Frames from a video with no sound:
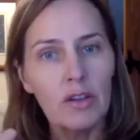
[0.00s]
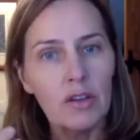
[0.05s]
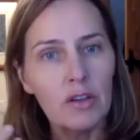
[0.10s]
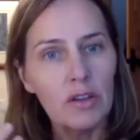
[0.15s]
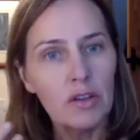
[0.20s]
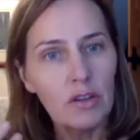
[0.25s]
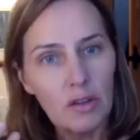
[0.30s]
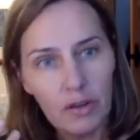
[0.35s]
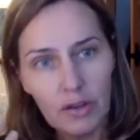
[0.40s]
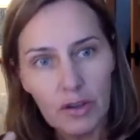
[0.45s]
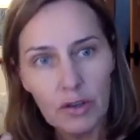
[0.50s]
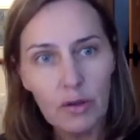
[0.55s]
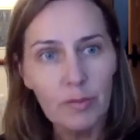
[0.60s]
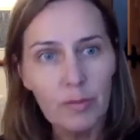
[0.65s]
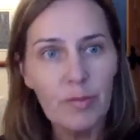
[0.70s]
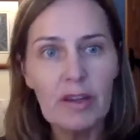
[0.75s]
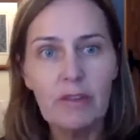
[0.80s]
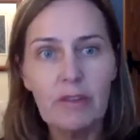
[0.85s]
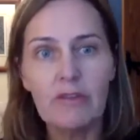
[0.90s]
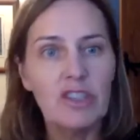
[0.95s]
you're
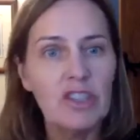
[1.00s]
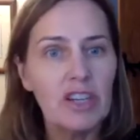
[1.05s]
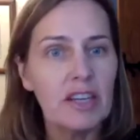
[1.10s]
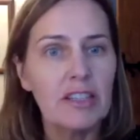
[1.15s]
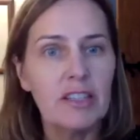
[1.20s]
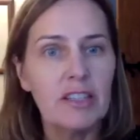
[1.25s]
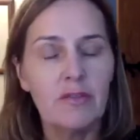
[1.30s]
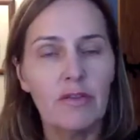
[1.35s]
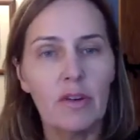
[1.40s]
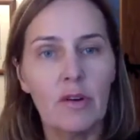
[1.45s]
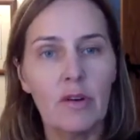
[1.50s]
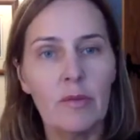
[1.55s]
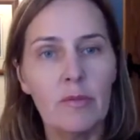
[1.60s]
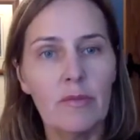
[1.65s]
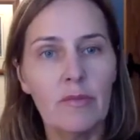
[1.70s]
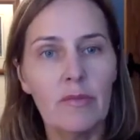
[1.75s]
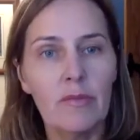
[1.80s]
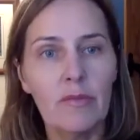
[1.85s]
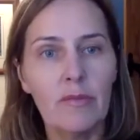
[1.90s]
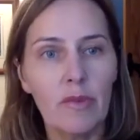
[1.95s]
being rejected
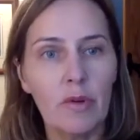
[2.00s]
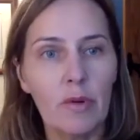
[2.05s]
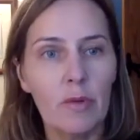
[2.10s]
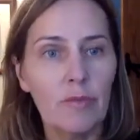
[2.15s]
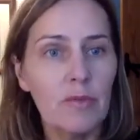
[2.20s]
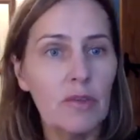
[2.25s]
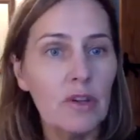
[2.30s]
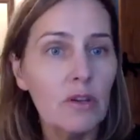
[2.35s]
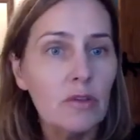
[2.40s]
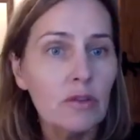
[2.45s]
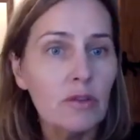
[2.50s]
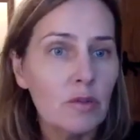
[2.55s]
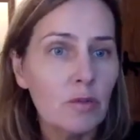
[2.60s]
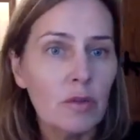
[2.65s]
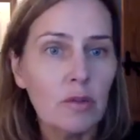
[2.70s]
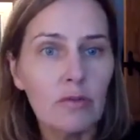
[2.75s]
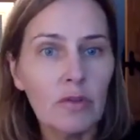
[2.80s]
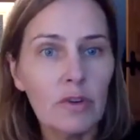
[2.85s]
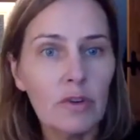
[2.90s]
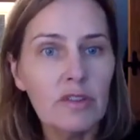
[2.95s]
from the
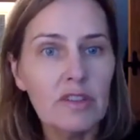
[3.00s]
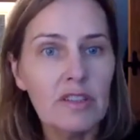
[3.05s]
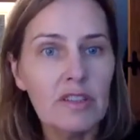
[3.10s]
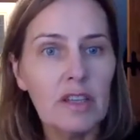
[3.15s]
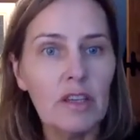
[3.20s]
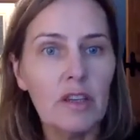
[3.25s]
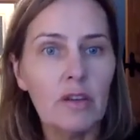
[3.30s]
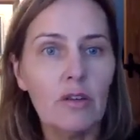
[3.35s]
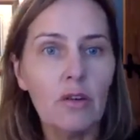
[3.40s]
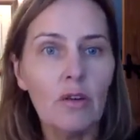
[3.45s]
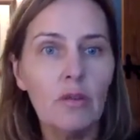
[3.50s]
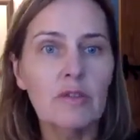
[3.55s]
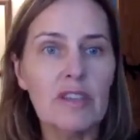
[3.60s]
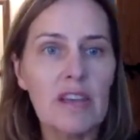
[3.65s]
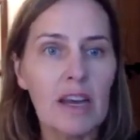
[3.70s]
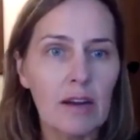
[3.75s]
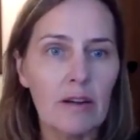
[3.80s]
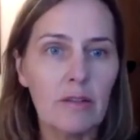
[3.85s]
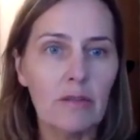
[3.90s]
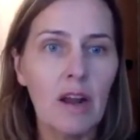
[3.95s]
usual routes that you go
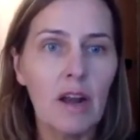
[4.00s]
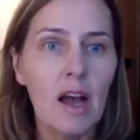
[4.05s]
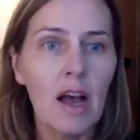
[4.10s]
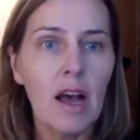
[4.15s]
down.